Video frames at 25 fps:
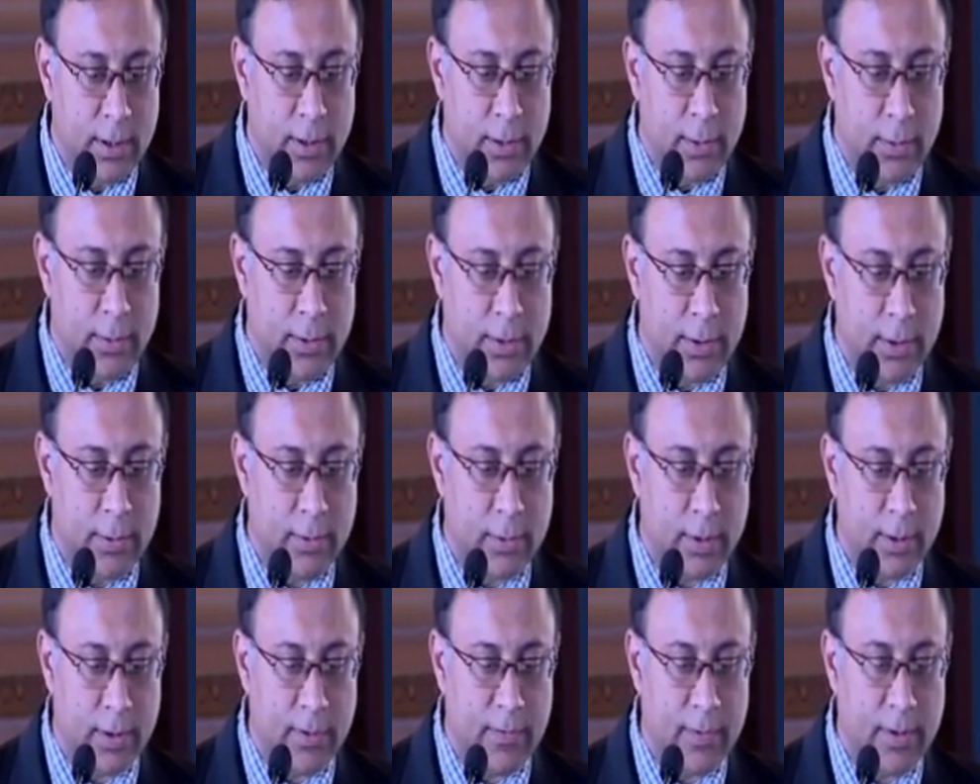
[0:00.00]
which is
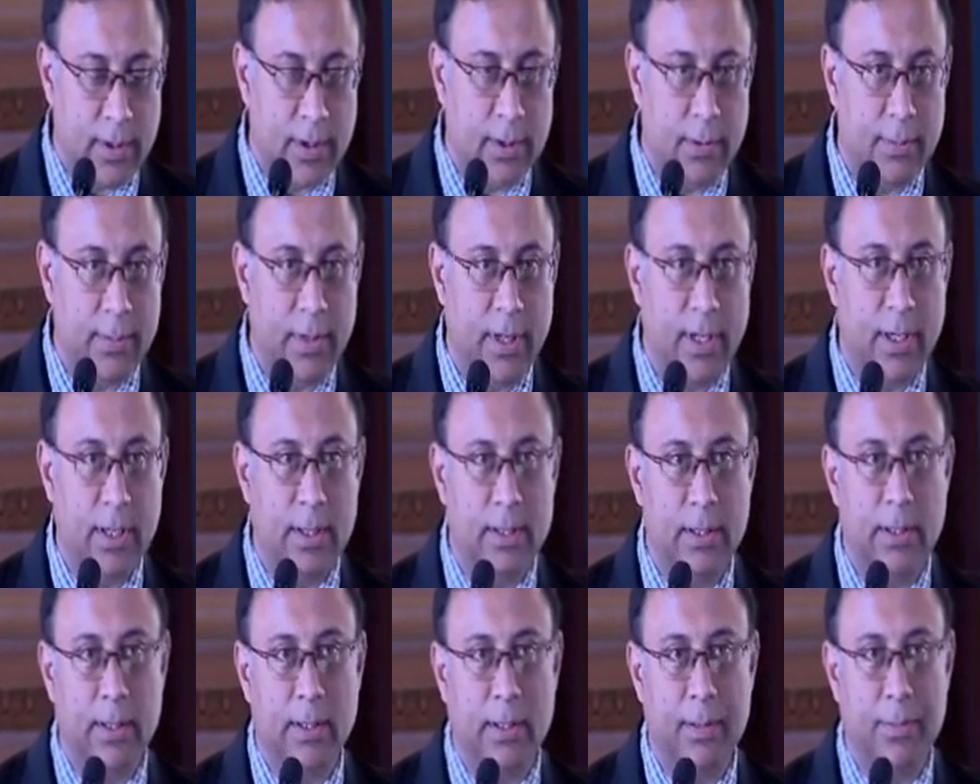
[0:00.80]
one of the
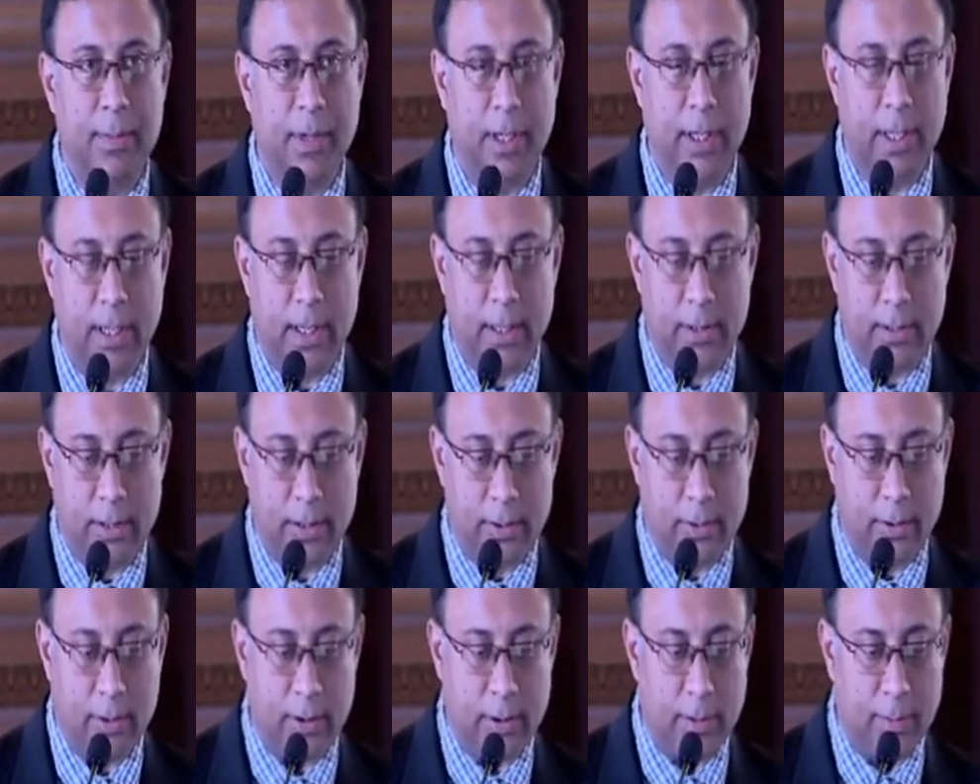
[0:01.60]
main pediatric
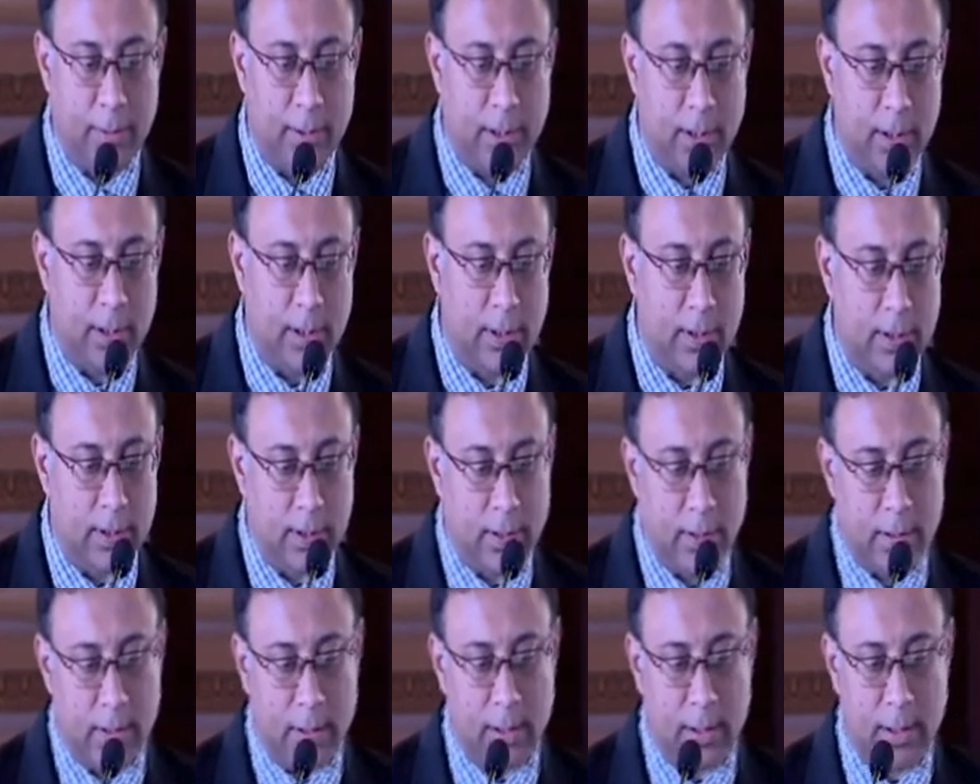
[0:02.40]

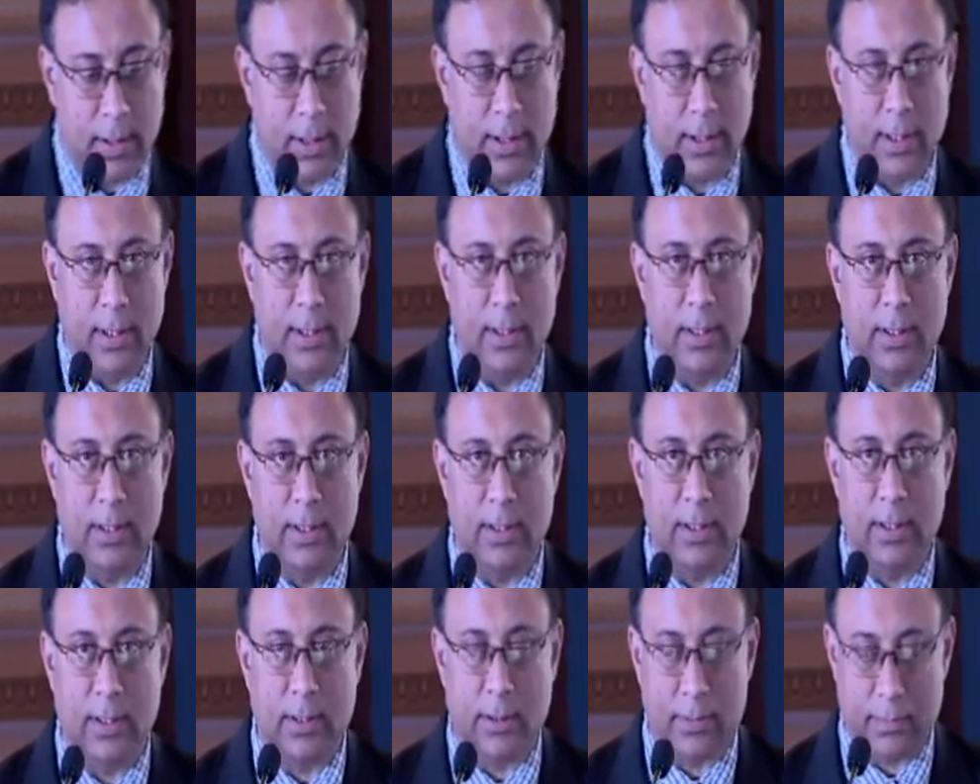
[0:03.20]
hospitals in
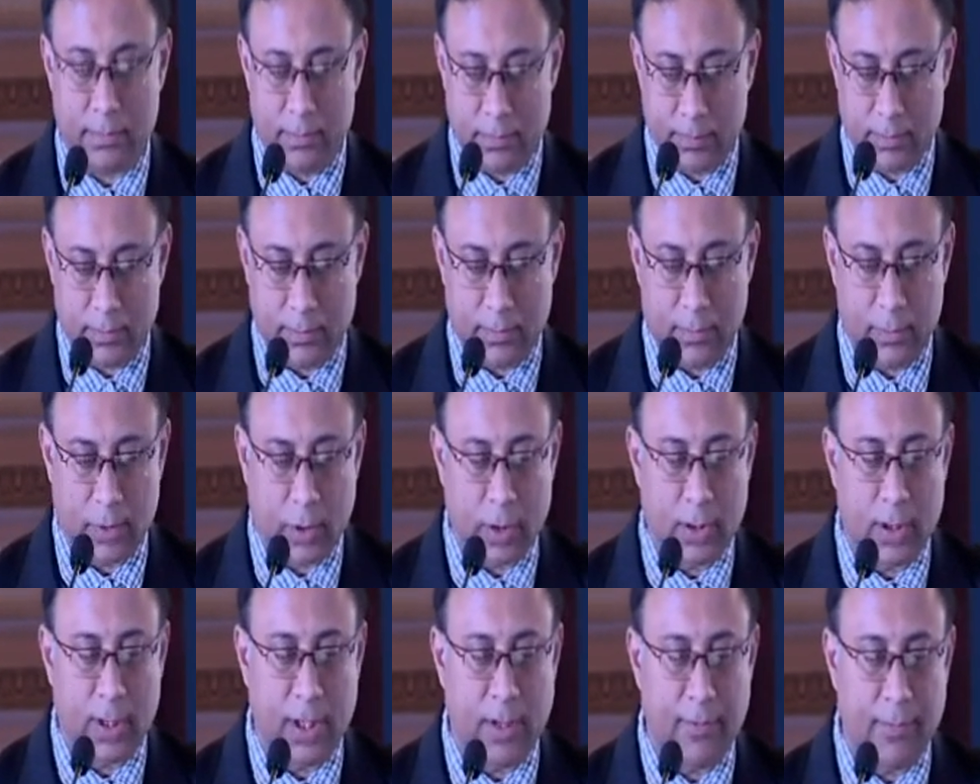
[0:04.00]
the,
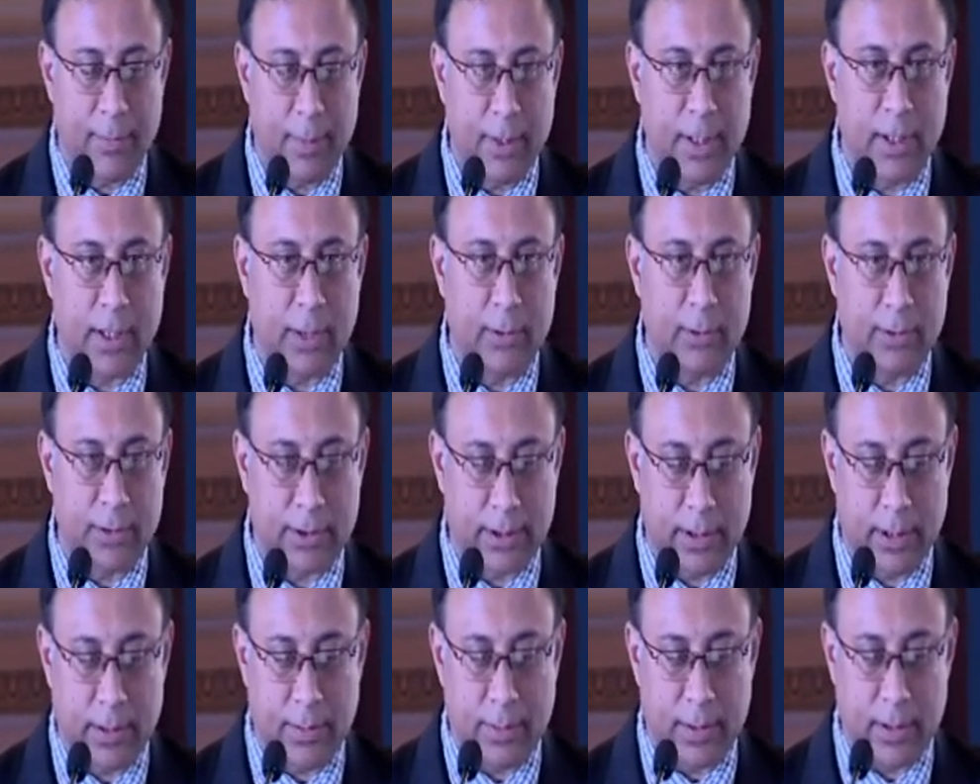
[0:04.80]
not government, I would
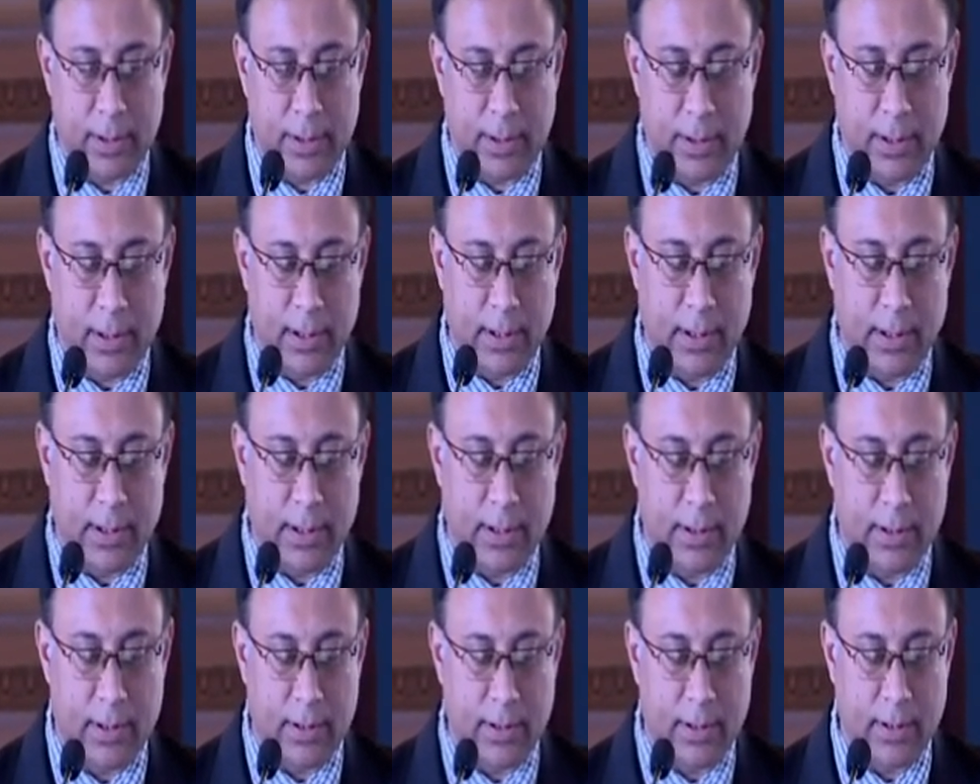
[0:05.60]
say, but in
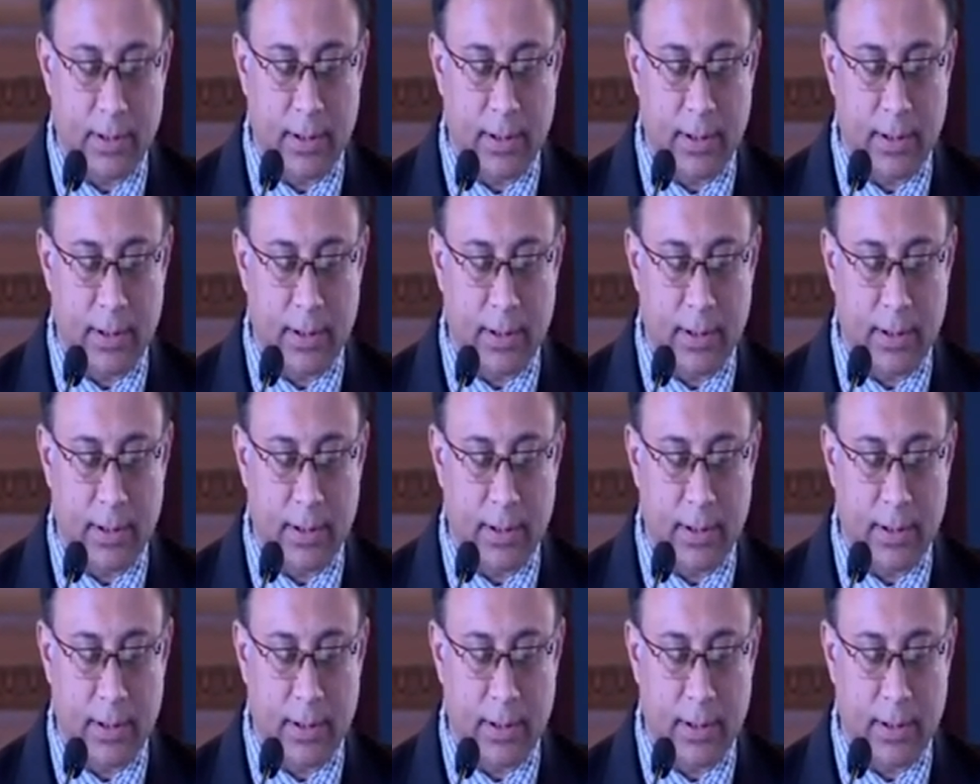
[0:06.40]
the